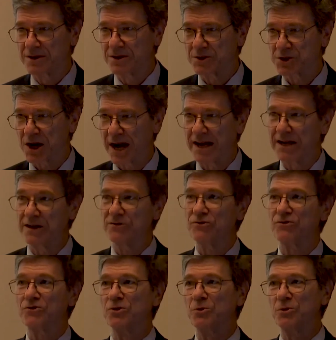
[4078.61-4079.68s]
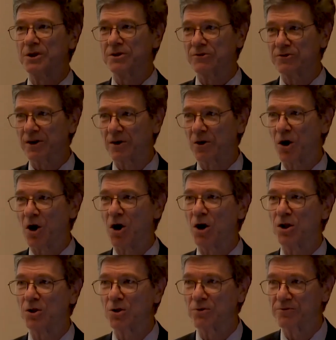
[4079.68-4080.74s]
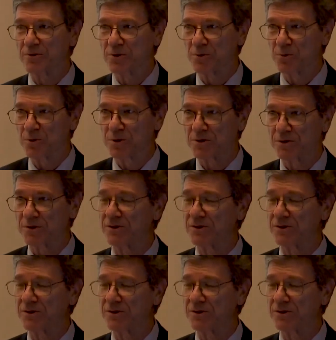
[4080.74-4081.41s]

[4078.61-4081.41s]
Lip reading: Chinese students are all over the world.